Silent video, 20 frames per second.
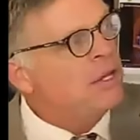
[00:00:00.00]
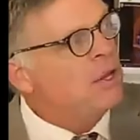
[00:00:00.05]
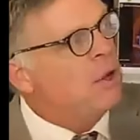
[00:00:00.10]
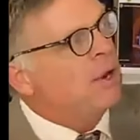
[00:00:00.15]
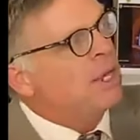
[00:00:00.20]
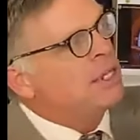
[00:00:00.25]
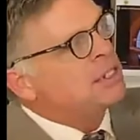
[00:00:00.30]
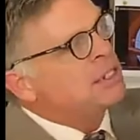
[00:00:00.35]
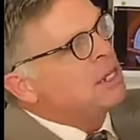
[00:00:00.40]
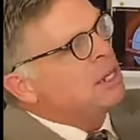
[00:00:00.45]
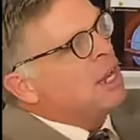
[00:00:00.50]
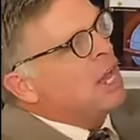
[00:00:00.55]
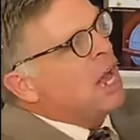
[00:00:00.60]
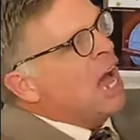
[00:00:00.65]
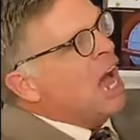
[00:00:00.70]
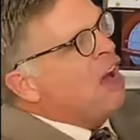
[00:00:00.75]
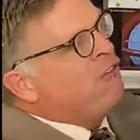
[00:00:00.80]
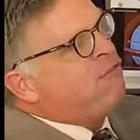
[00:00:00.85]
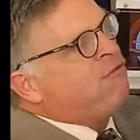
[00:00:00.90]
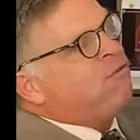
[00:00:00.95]
And
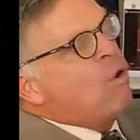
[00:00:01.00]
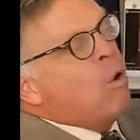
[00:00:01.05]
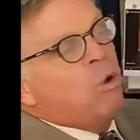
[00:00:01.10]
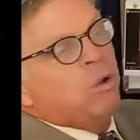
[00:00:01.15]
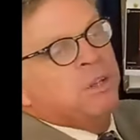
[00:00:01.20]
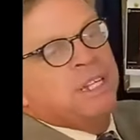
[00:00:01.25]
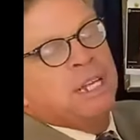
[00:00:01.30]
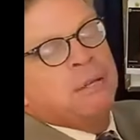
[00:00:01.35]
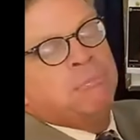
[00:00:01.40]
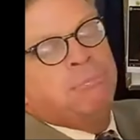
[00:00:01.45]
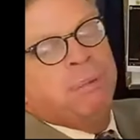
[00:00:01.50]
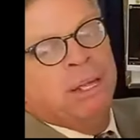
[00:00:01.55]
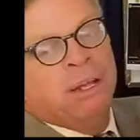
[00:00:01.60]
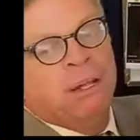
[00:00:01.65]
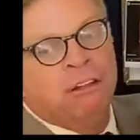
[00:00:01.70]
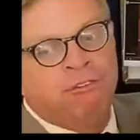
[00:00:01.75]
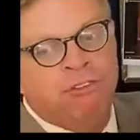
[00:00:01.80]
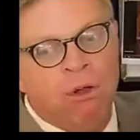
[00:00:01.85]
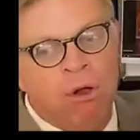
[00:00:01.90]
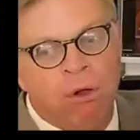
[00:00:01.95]
notice a folded
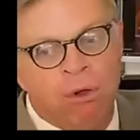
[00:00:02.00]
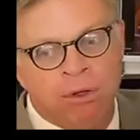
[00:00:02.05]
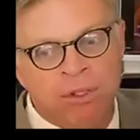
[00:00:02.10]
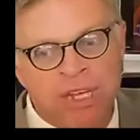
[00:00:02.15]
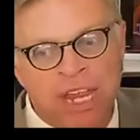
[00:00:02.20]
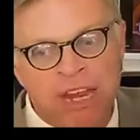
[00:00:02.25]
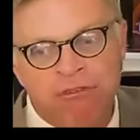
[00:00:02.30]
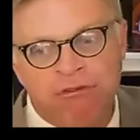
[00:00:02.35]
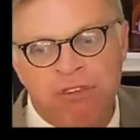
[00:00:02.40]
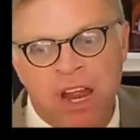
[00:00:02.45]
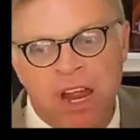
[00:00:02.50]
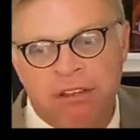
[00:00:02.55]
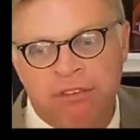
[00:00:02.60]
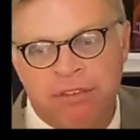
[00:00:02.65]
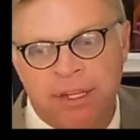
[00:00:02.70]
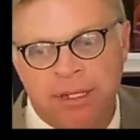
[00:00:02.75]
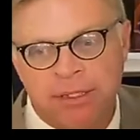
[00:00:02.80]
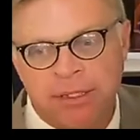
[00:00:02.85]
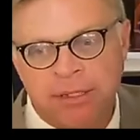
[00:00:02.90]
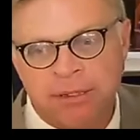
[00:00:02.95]
billfold in
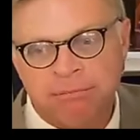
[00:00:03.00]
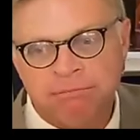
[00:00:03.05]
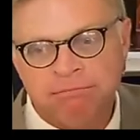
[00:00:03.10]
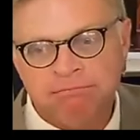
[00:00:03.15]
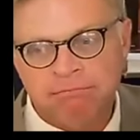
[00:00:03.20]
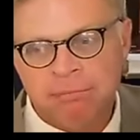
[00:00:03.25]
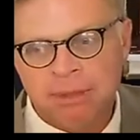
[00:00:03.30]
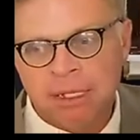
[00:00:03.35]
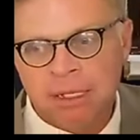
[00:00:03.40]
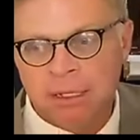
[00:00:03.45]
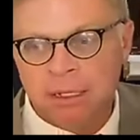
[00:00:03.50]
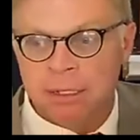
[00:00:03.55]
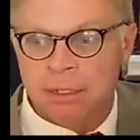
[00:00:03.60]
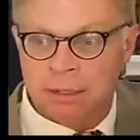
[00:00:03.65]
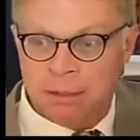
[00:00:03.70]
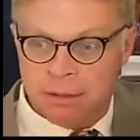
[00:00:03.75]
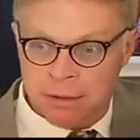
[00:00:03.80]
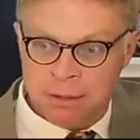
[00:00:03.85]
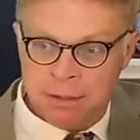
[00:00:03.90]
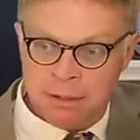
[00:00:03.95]
front of it.
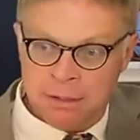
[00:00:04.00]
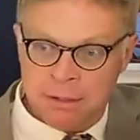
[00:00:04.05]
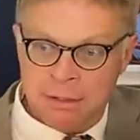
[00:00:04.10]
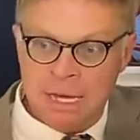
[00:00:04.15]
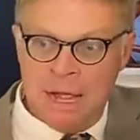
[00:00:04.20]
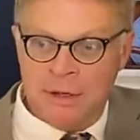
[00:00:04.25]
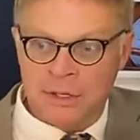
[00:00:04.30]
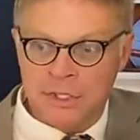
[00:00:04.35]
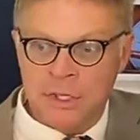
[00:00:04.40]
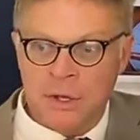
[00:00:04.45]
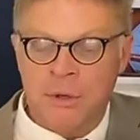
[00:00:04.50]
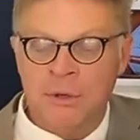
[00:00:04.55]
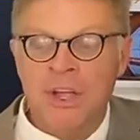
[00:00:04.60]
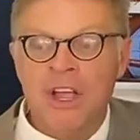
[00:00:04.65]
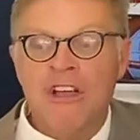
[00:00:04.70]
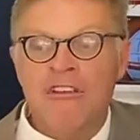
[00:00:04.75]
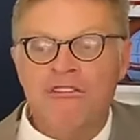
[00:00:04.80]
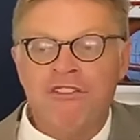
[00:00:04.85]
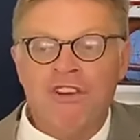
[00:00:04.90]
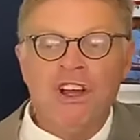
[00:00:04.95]
Now,
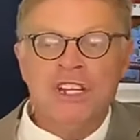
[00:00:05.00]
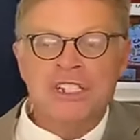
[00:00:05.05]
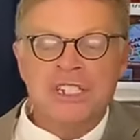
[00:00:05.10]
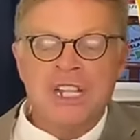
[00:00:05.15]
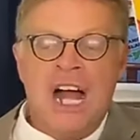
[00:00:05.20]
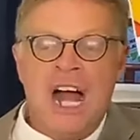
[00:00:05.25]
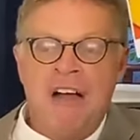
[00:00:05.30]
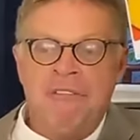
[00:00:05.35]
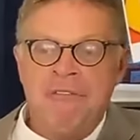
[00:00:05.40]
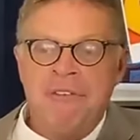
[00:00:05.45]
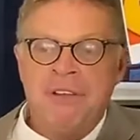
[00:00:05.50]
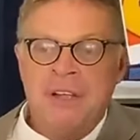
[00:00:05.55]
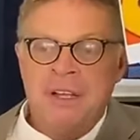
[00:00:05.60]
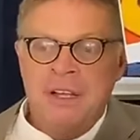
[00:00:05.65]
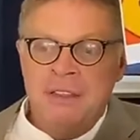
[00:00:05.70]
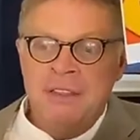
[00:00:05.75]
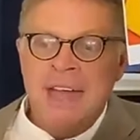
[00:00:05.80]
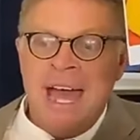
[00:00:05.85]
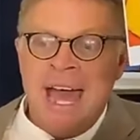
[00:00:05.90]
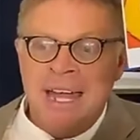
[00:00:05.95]
so first
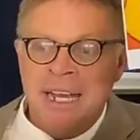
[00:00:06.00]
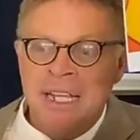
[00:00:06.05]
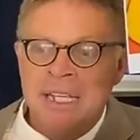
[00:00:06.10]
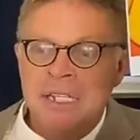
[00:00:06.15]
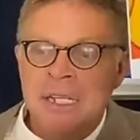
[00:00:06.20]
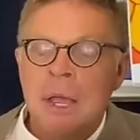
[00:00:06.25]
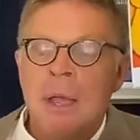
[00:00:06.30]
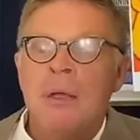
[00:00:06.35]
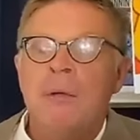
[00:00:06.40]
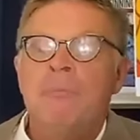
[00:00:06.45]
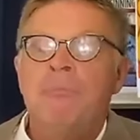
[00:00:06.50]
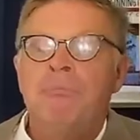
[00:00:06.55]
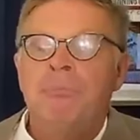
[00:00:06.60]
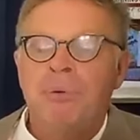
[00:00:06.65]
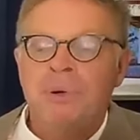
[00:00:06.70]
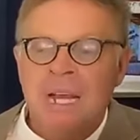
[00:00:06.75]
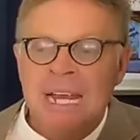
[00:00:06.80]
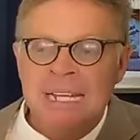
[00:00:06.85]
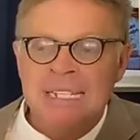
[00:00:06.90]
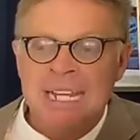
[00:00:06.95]
off, that is
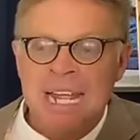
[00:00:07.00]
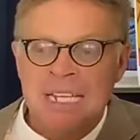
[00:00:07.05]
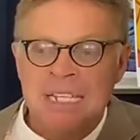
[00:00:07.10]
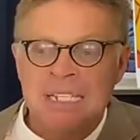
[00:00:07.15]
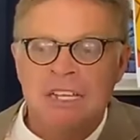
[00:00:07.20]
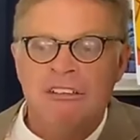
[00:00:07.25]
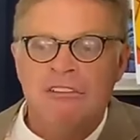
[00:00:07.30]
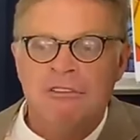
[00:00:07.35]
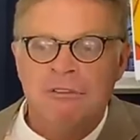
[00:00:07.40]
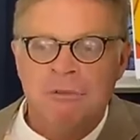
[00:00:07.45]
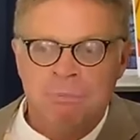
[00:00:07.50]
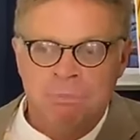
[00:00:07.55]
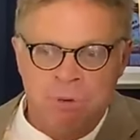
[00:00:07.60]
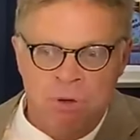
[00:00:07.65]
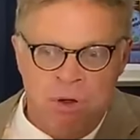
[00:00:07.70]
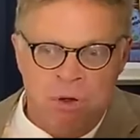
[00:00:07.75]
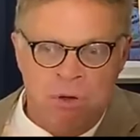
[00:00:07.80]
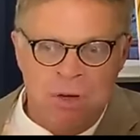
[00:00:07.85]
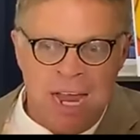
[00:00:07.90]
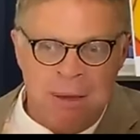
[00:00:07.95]

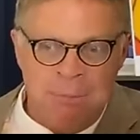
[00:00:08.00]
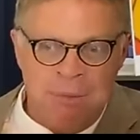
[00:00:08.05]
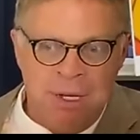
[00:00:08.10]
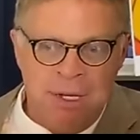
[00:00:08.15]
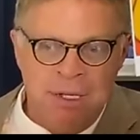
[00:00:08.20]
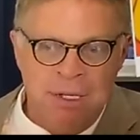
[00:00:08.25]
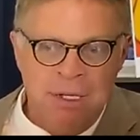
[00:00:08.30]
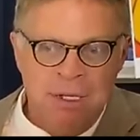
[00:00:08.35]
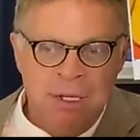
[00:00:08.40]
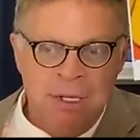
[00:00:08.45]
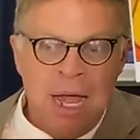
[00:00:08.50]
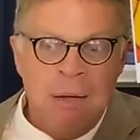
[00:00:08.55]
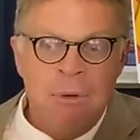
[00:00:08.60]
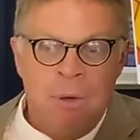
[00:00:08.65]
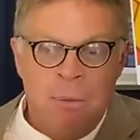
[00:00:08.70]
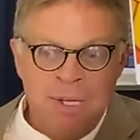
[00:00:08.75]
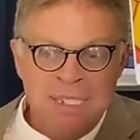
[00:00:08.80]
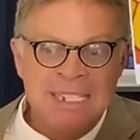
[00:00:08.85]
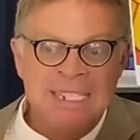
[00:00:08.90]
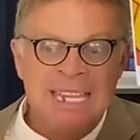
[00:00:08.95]
predictive programming
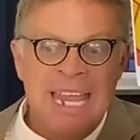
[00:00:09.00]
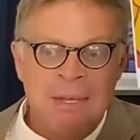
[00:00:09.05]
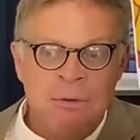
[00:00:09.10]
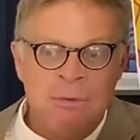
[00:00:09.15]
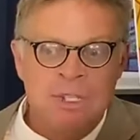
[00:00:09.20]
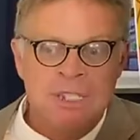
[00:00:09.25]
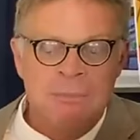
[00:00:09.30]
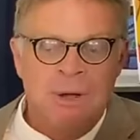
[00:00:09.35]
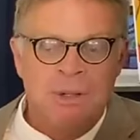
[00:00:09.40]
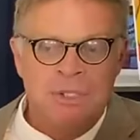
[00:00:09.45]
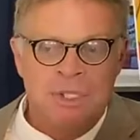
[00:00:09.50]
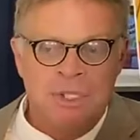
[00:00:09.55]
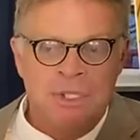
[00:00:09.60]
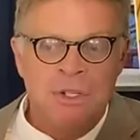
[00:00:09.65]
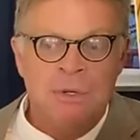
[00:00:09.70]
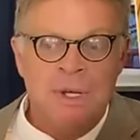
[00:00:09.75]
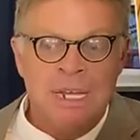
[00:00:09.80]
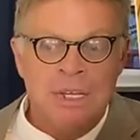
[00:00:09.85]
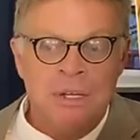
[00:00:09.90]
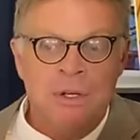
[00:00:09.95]
about what Satan was
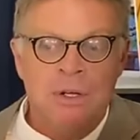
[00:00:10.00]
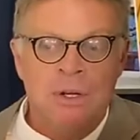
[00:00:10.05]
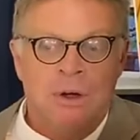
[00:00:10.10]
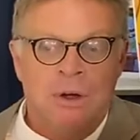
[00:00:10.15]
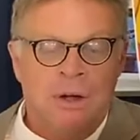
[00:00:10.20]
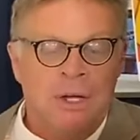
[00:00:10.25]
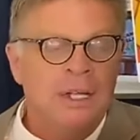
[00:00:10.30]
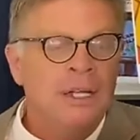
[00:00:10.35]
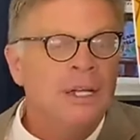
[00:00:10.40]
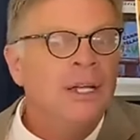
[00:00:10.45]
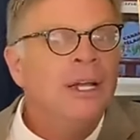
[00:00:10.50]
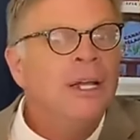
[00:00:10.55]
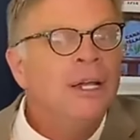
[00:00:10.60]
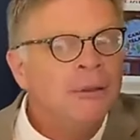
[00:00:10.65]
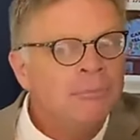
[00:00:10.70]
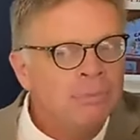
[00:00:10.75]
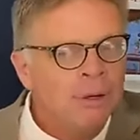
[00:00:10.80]
about to do in New York.